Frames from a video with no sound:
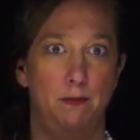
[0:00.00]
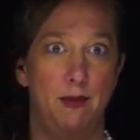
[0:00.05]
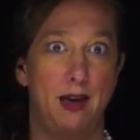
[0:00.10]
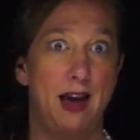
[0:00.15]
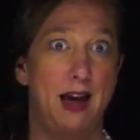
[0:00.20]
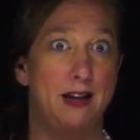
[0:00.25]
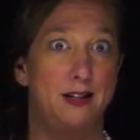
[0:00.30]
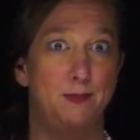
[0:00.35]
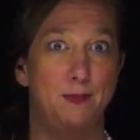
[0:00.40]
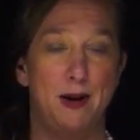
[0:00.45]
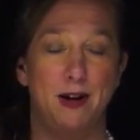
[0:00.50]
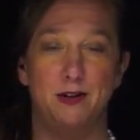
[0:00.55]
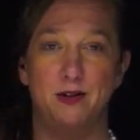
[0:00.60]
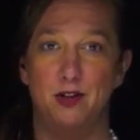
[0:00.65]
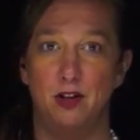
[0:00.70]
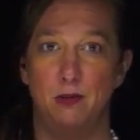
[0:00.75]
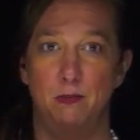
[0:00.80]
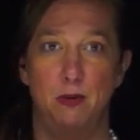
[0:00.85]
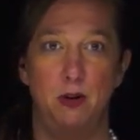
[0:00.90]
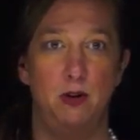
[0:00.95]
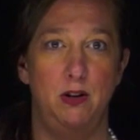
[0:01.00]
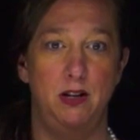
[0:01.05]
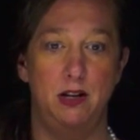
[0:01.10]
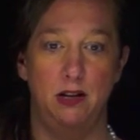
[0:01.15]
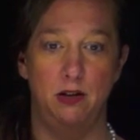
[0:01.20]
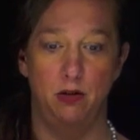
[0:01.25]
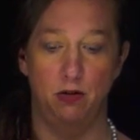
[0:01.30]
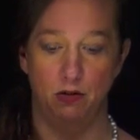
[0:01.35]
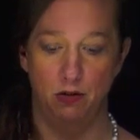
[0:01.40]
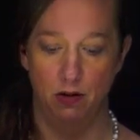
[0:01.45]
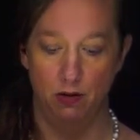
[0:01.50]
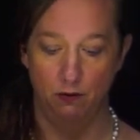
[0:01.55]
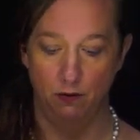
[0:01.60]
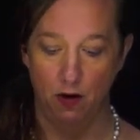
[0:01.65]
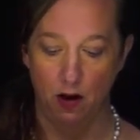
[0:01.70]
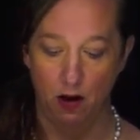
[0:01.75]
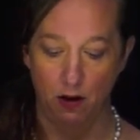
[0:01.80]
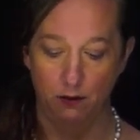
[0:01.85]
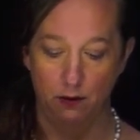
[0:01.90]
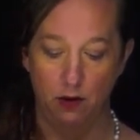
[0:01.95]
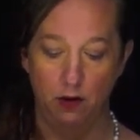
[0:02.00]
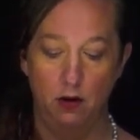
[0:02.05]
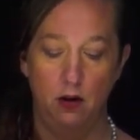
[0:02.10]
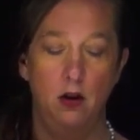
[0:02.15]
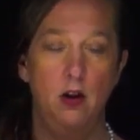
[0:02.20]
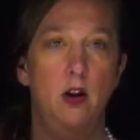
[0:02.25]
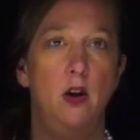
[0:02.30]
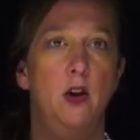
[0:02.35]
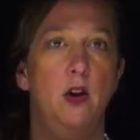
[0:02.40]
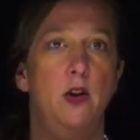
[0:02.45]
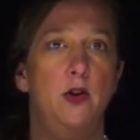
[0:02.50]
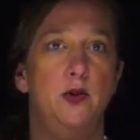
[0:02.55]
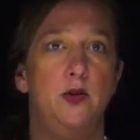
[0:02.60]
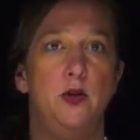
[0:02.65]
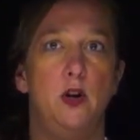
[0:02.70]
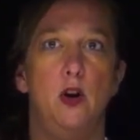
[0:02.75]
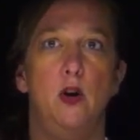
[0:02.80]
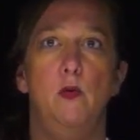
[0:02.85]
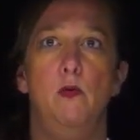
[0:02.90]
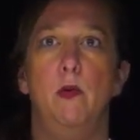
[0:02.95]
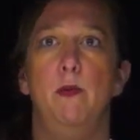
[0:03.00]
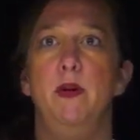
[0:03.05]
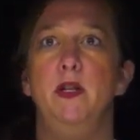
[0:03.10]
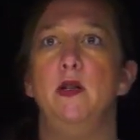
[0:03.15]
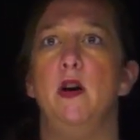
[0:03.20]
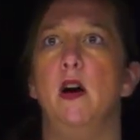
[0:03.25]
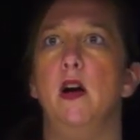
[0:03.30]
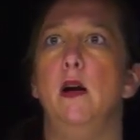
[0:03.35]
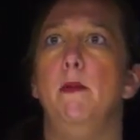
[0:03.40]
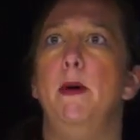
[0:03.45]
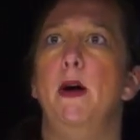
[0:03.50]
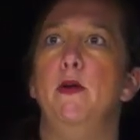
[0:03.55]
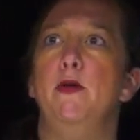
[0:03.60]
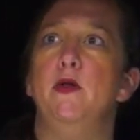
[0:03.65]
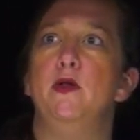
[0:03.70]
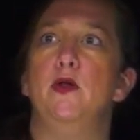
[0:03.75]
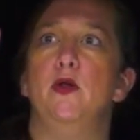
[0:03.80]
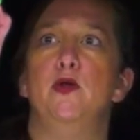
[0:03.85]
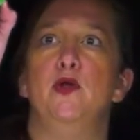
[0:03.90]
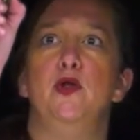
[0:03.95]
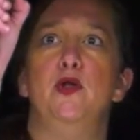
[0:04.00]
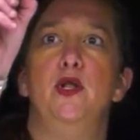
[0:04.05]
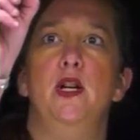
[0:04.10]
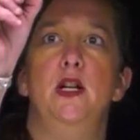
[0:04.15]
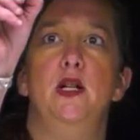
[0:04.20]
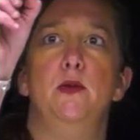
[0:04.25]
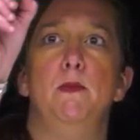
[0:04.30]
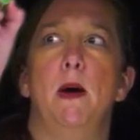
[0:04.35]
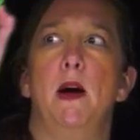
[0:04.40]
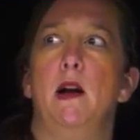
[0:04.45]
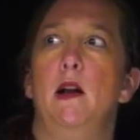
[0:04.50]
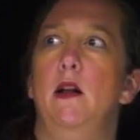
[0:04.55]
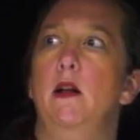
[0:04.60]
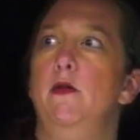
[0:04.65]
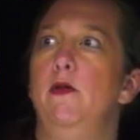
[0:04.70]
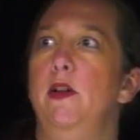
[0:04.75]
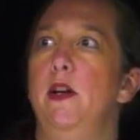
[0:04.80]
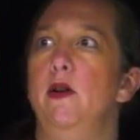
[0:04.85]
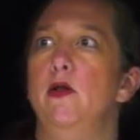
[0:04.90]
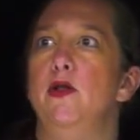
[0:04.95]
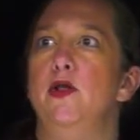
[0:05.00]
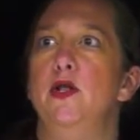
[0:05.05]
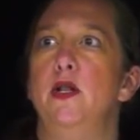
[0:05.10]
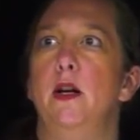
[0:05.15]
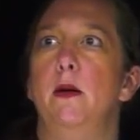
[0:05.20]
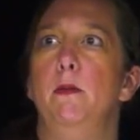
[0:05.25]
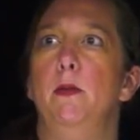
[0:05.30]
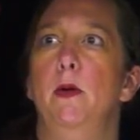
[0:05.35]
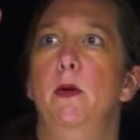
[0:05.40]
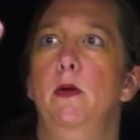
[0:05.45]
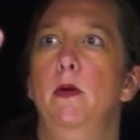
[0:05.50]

aspects, community that are involved. So when we talk about the social change model of leadership,